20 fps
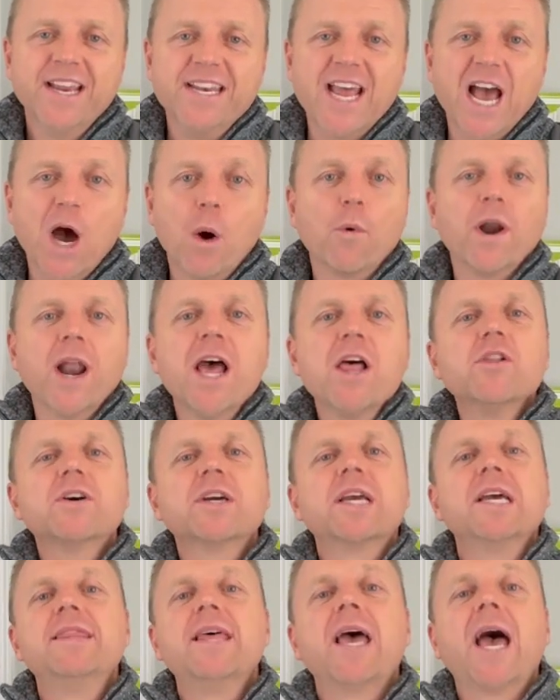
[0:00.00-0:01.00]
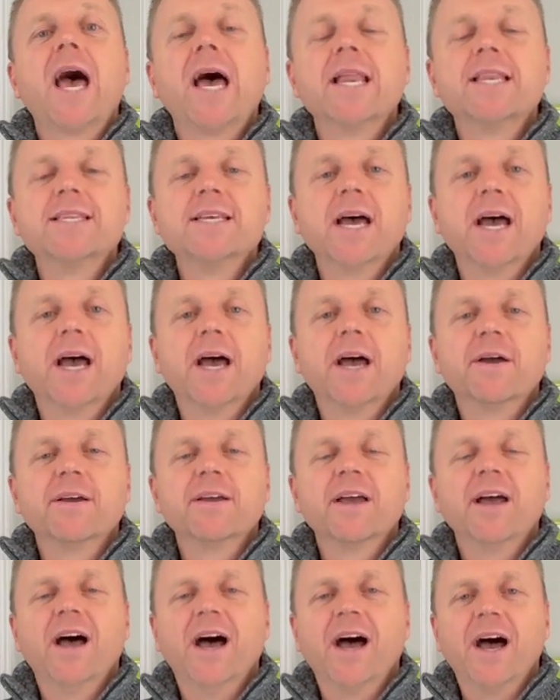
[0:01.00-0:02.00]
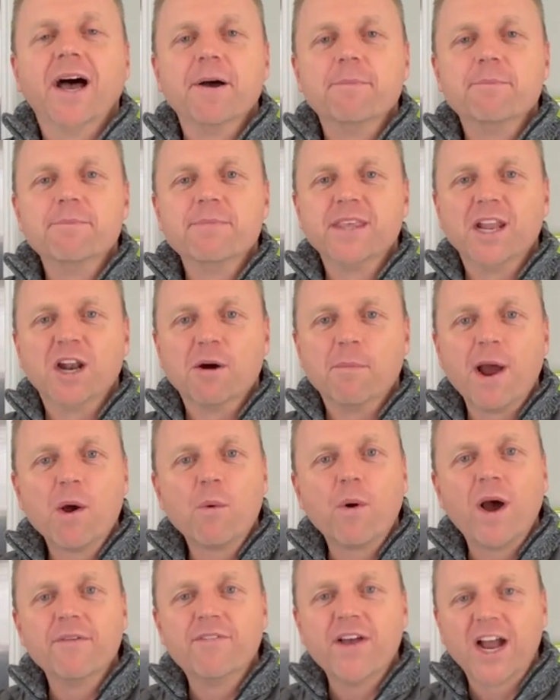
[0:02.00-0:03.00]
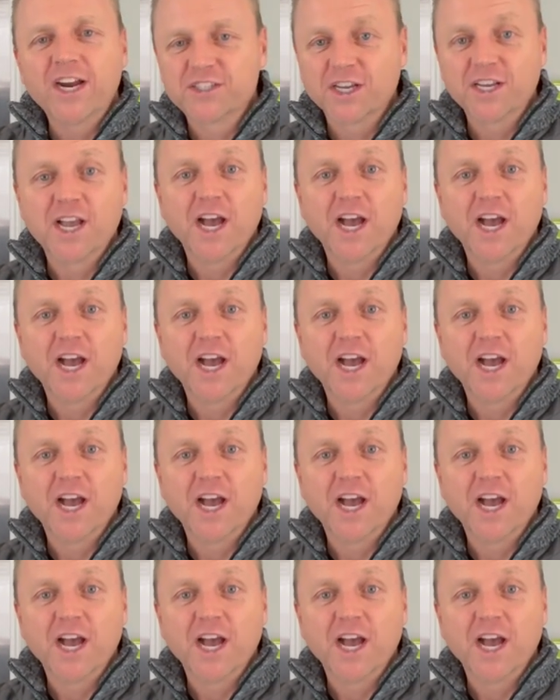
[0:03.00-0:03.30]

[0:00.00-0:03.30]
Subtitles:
Now when I look at that, my wife actually